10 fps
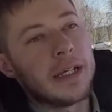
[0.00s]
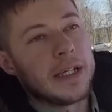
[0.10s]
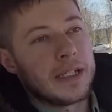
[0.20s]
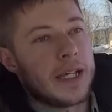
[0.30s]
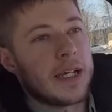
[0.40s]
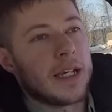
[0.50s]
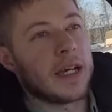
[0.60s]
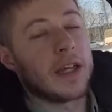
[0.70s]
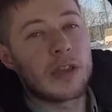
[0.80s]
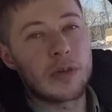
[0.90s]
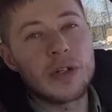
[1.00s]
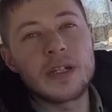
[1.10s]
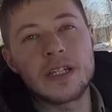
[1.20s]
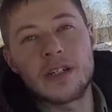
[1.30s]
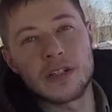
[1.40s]
is a
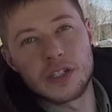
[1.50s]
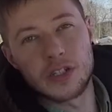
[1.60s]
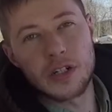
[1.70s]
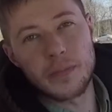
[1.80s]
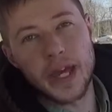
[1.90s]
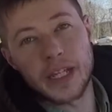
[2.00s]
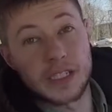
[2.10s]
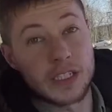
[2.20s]
3-liter Duramax